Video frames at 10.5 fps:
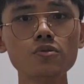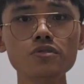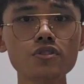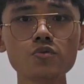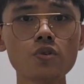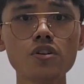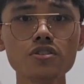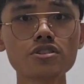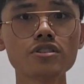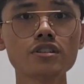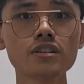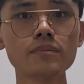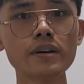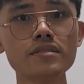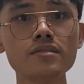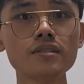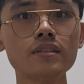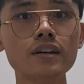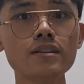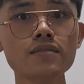own this watch. My sister does,